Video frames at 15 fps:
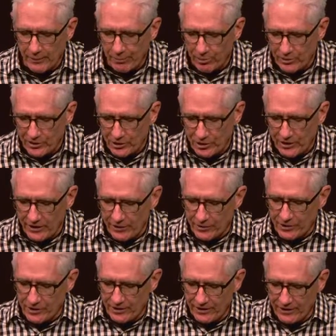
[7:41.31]
preaching in their
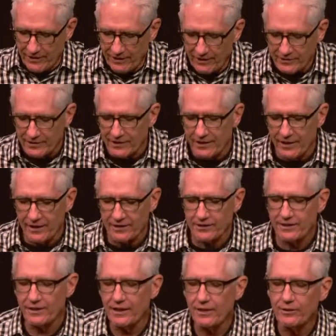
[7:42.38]
synagogues and
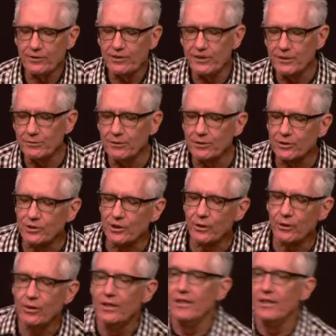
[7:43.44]
casting out demons. So